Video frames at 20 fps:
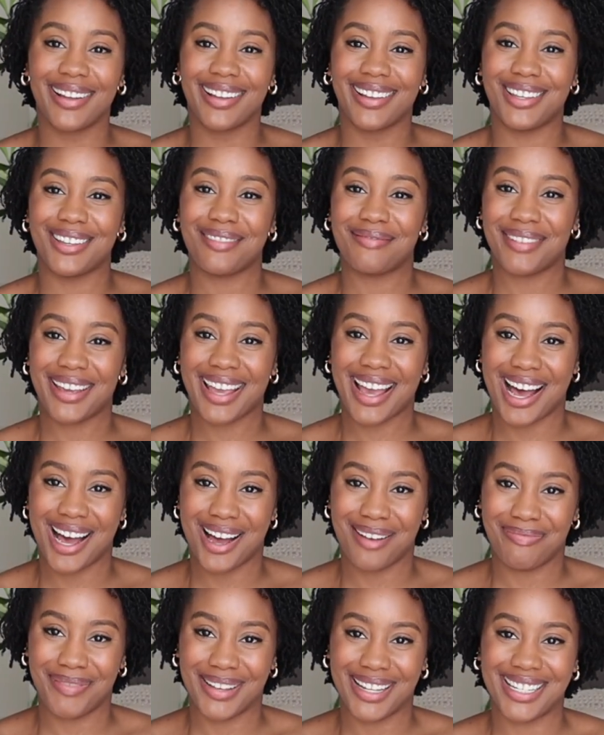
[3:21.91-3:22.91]
You'd be
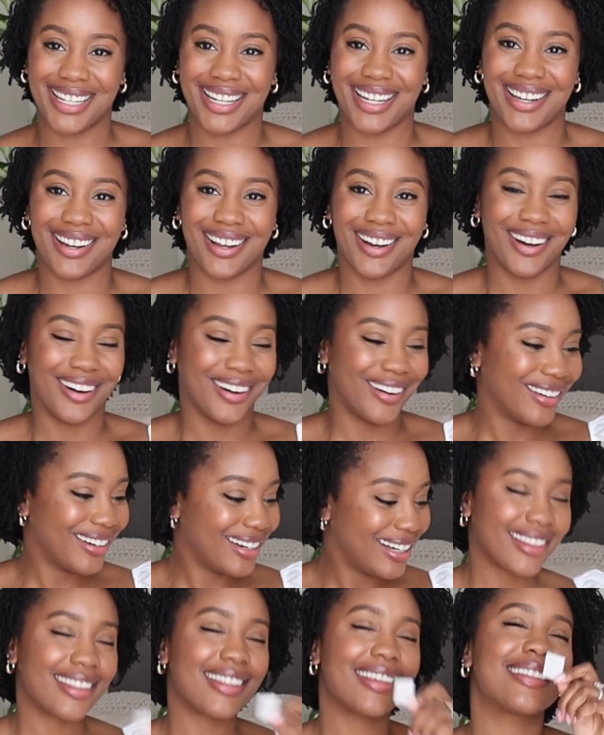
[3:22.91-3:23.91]
happy to know.
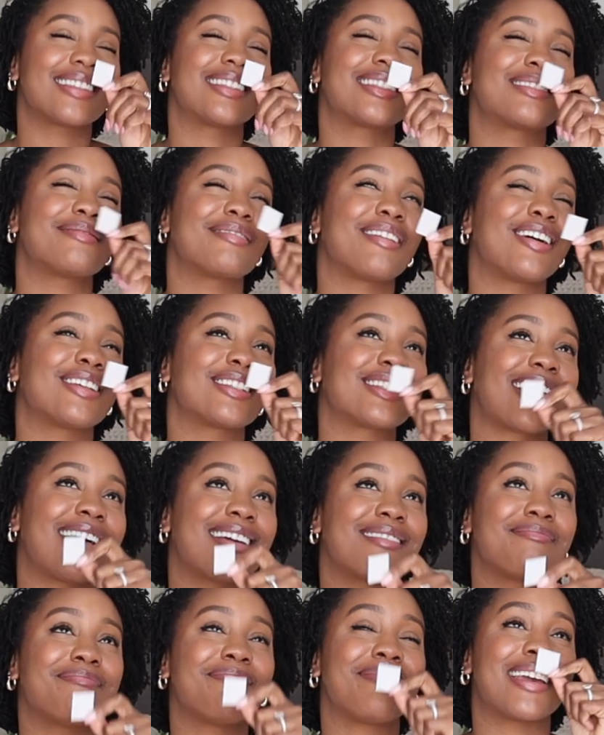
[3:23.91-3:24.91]
This smells
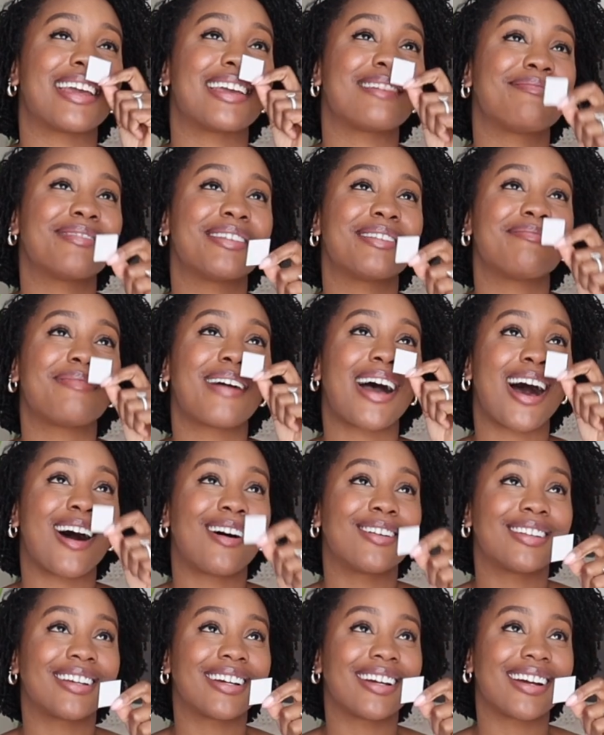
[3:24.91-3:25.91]
like baby
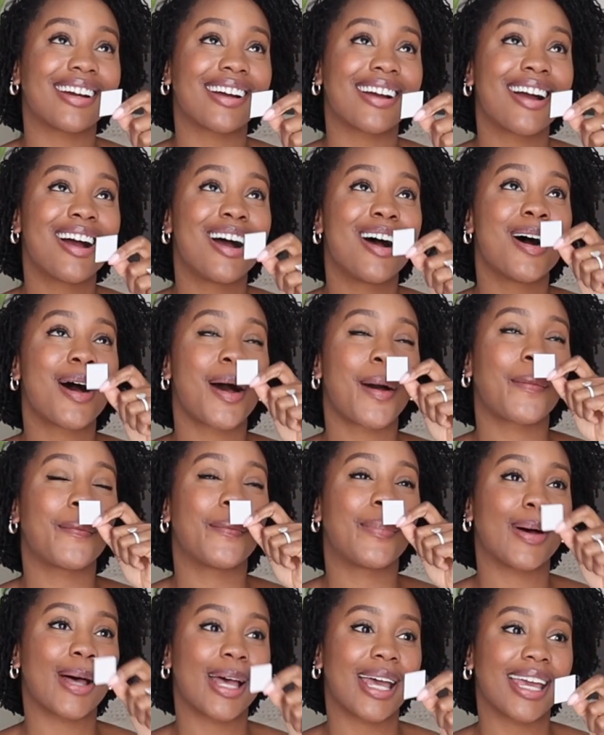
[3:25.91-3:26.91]
powder,
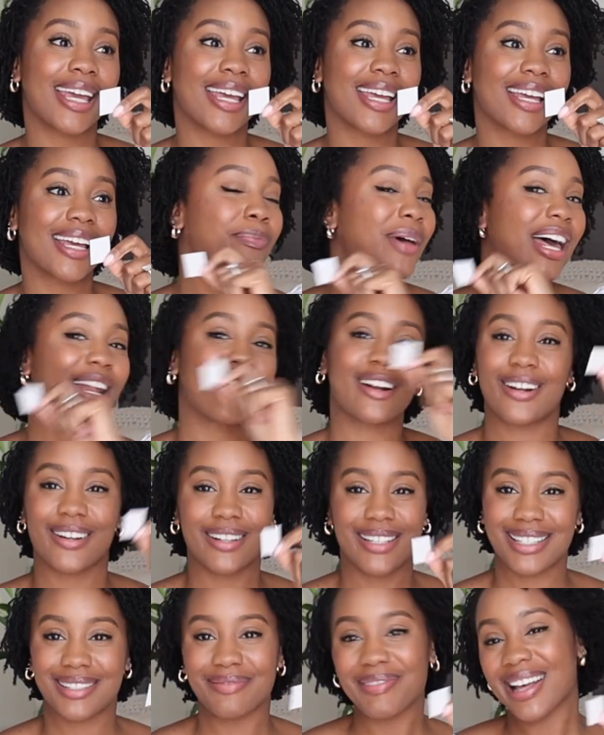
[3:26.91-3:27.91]
but better
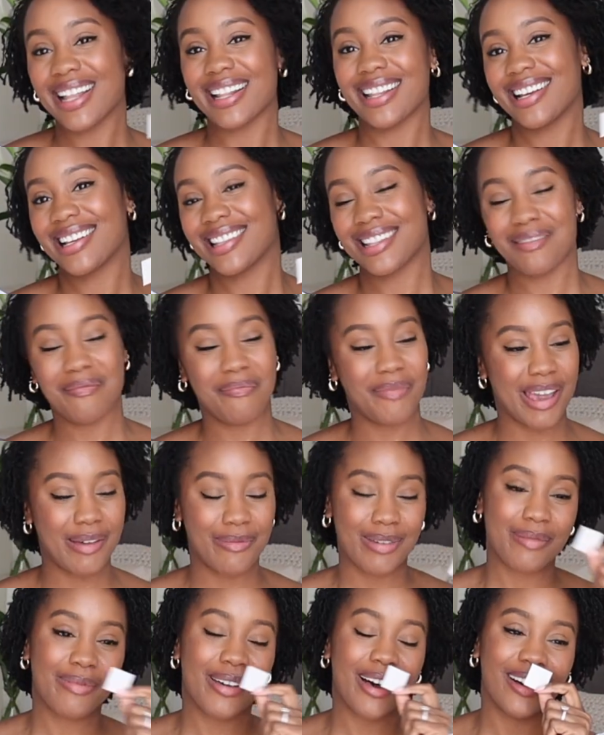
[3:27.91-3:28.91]
smelling than
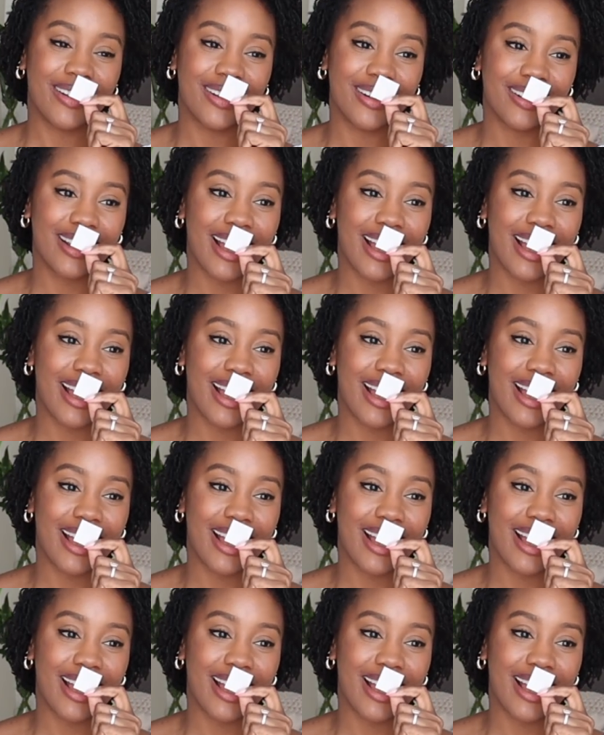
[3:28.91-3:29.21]
baby powder.